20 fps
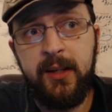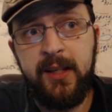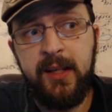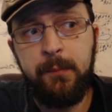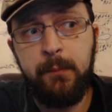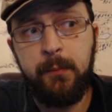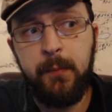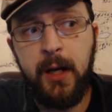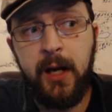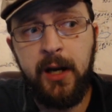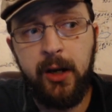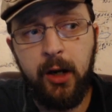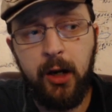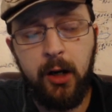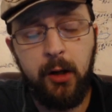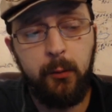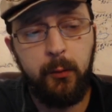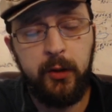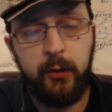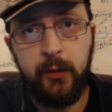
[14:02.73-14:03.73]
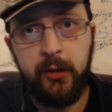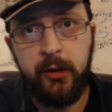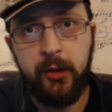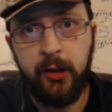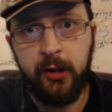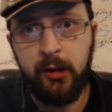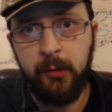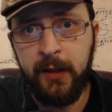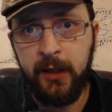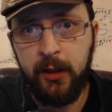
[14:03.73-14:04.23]
the Maiar, which we
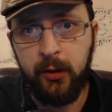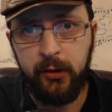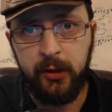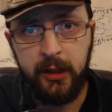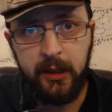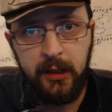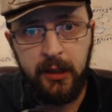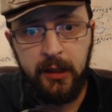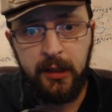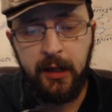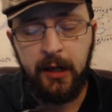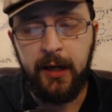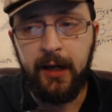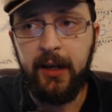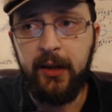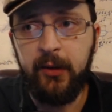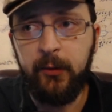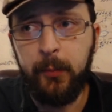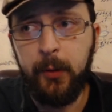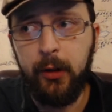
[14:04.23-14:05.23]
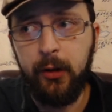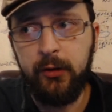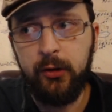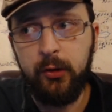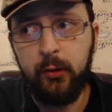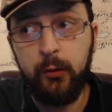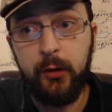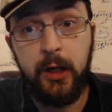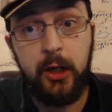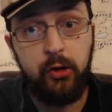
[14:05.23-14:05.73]
talked about as part of the
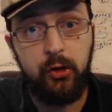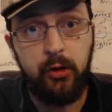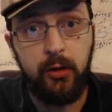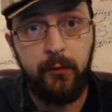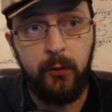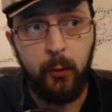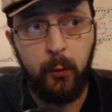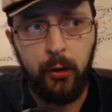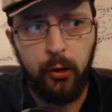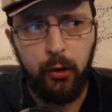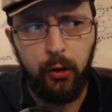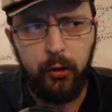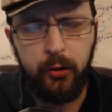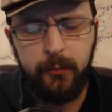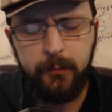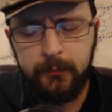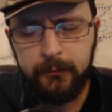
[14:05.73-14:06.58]
creation of the world.